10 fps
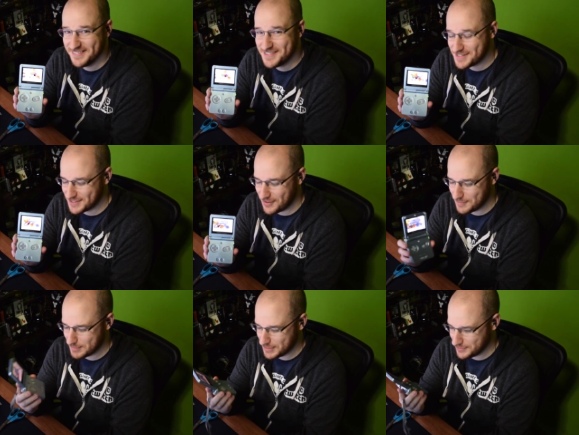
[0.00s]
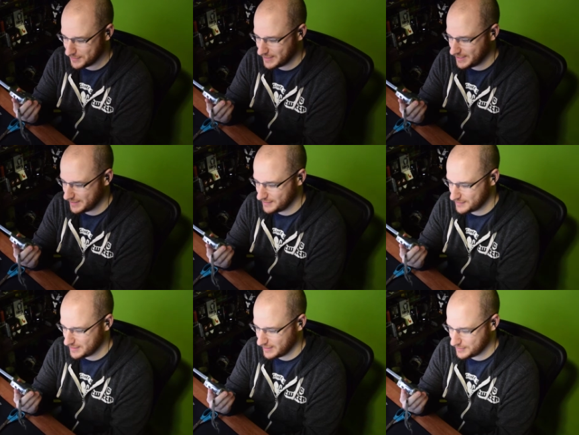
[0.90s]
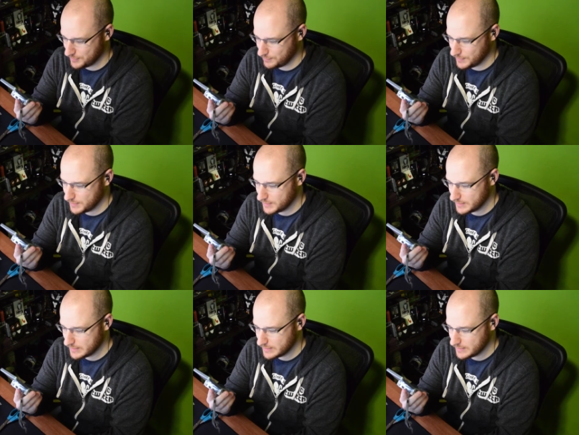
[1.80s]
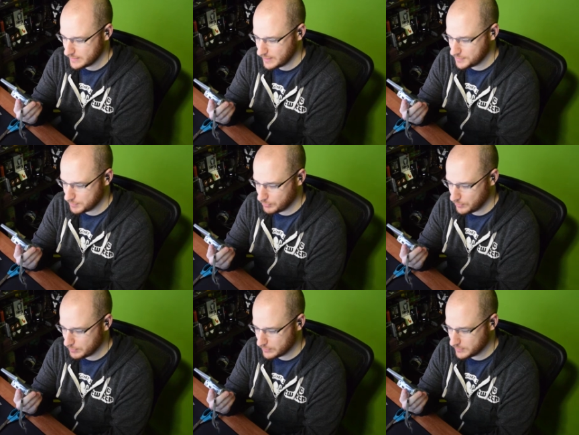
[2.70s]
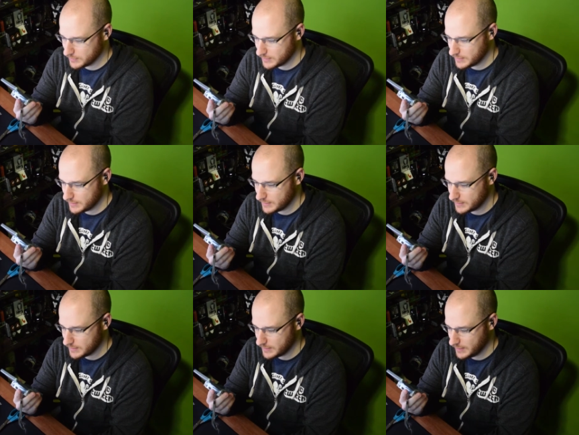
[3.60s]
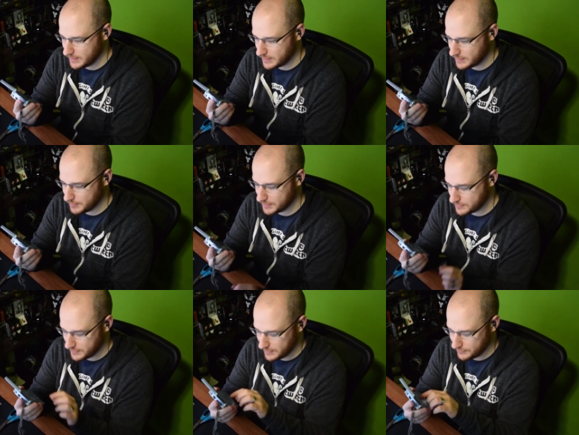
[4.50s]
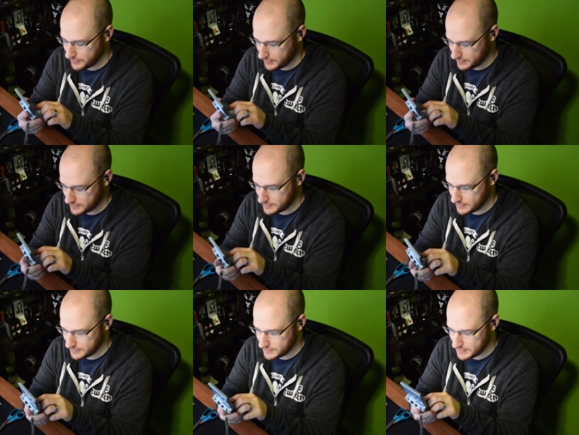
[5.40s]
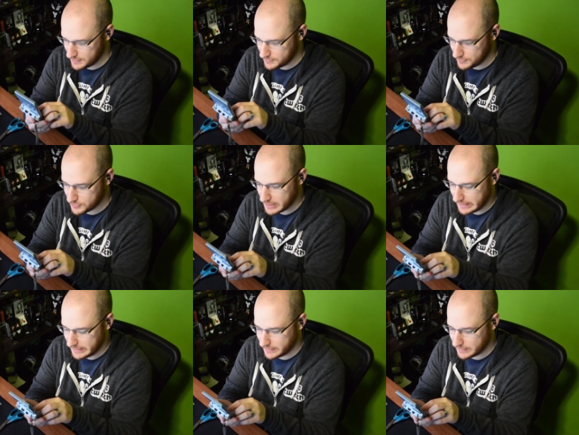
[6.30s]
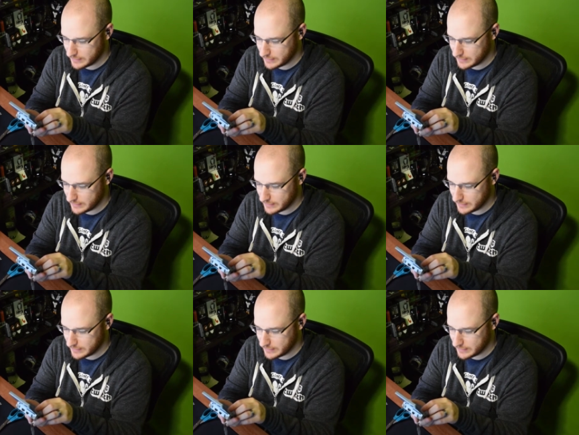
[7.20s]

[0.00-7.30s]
So I'm going to be doing that at least. I got some isopropyl, and I'll make sure that everything is nice and shiny.